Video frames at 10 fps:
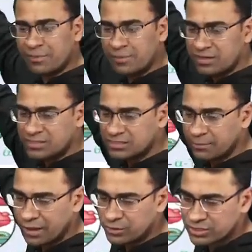fiber is the
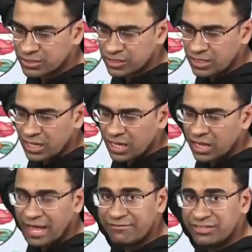myosin
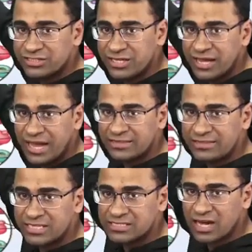uh, heavy chain
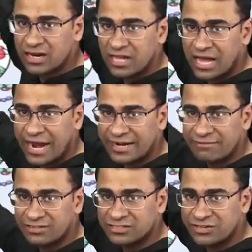and these are the
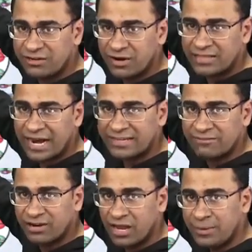actin, this green one are the
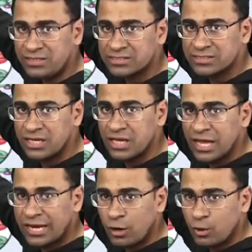actin filaments.
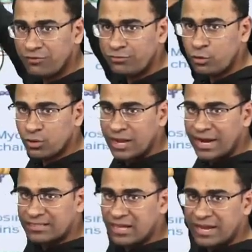Now if you look
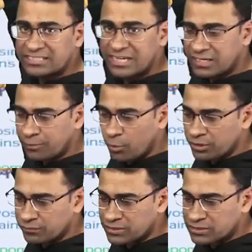at the center
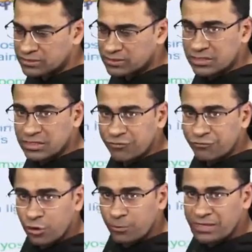point of this
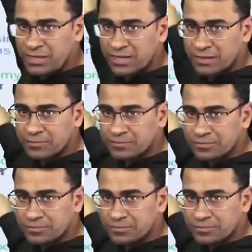from here